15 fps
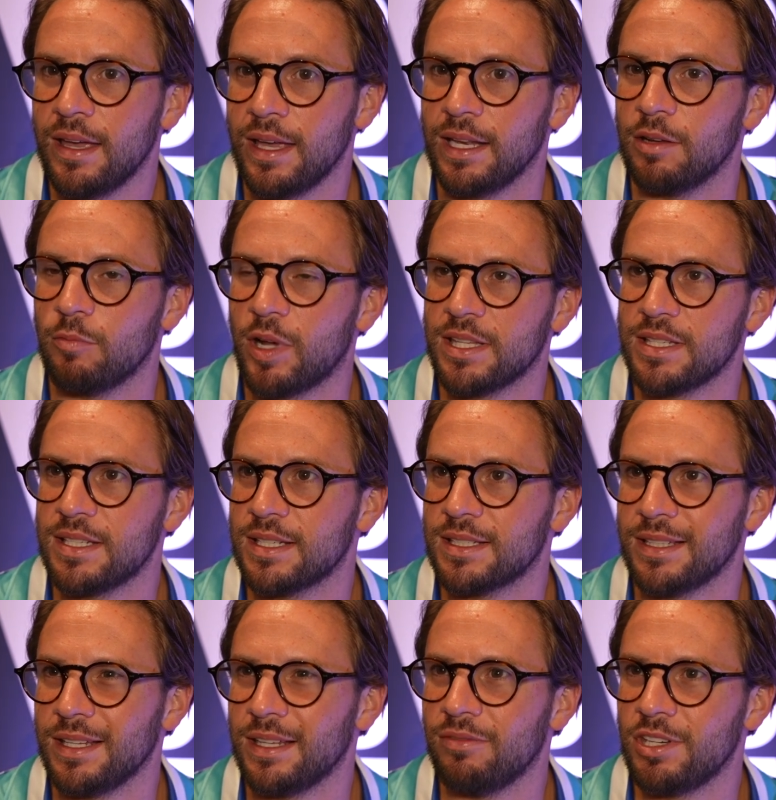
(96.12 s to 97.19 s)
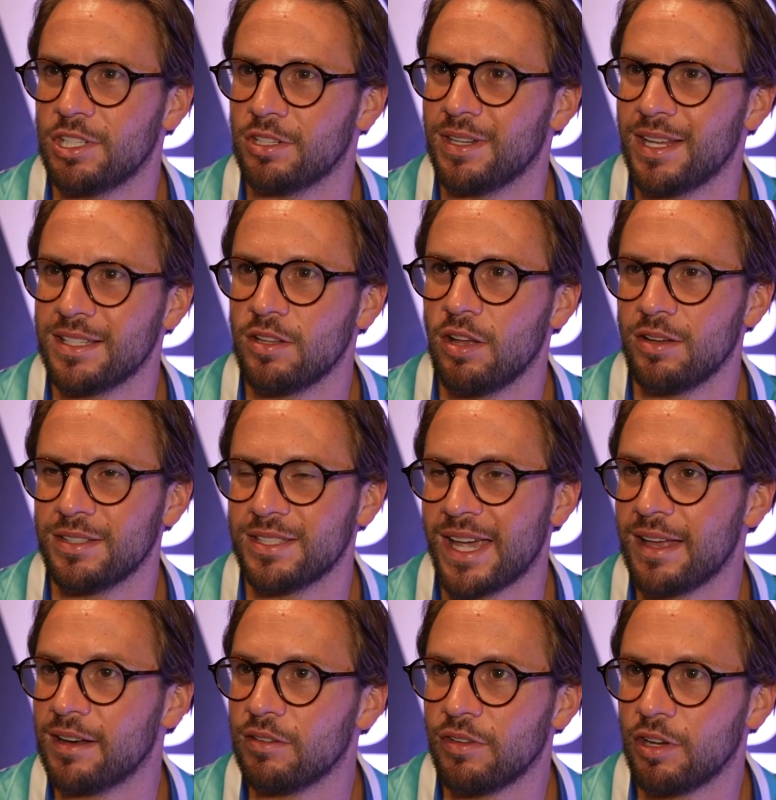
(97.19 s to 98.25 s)
In the 160 division, there's not a
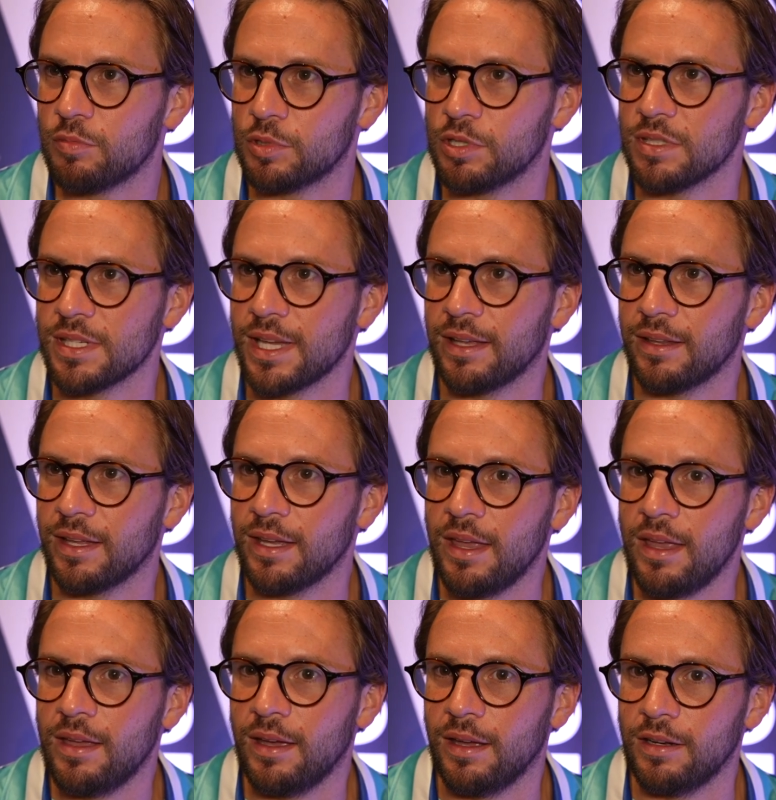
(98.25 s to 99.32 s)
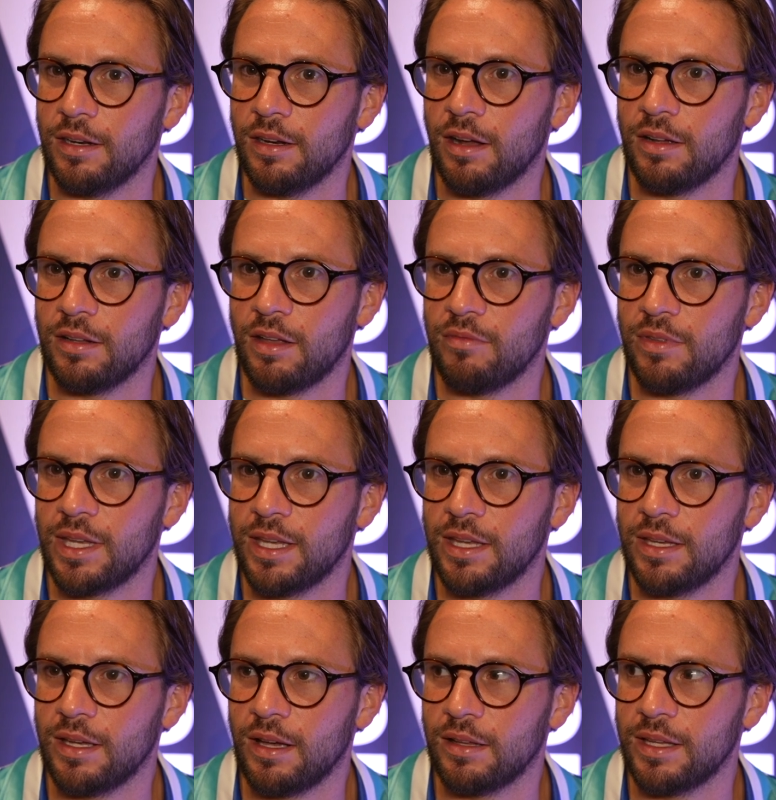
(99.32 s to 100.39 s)
ton of options out there. And you know, I think
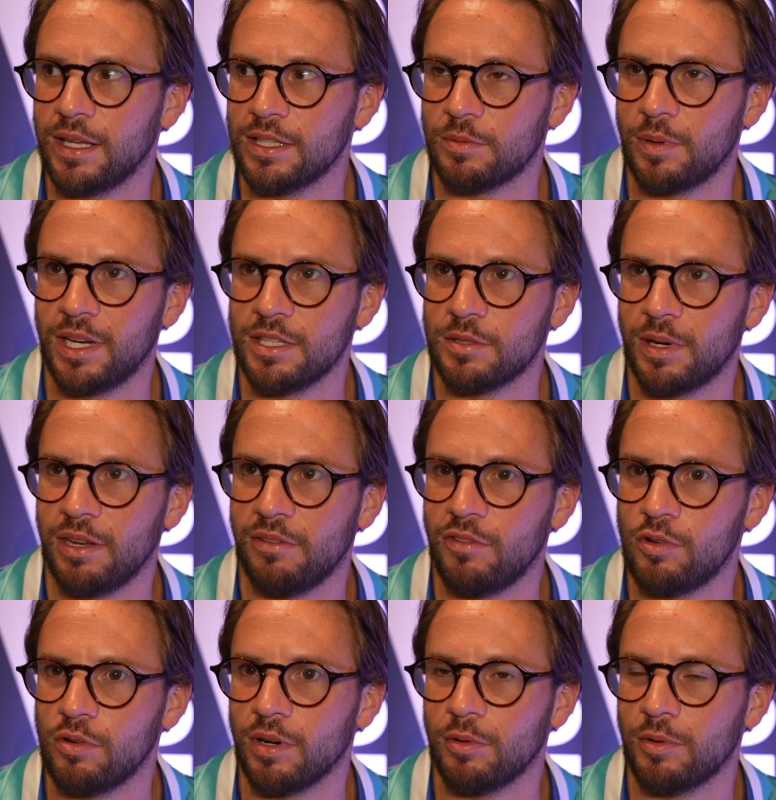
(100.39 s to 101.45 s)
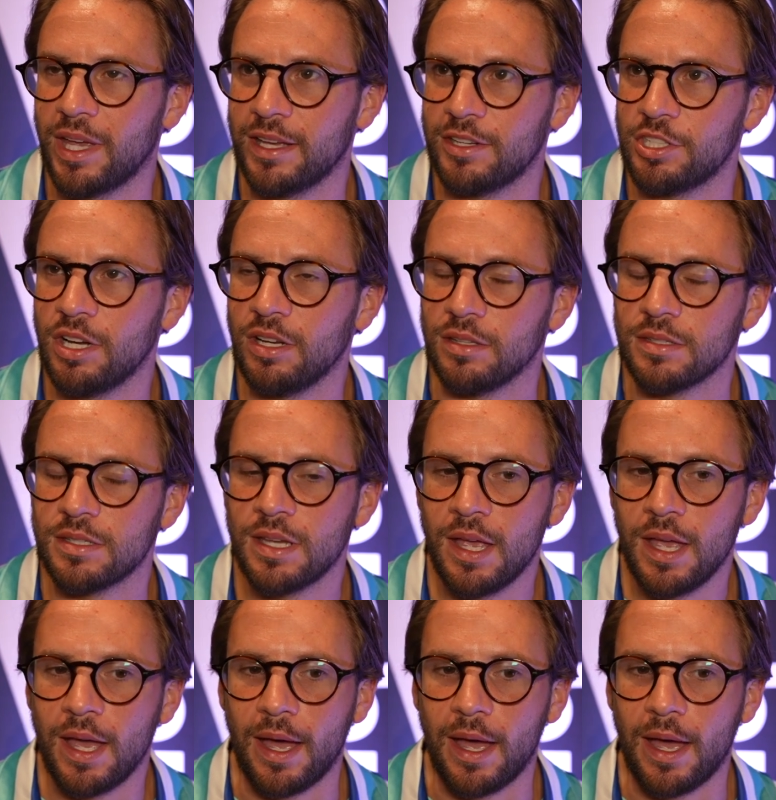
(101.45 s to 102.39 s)
2024 he'll get a chance.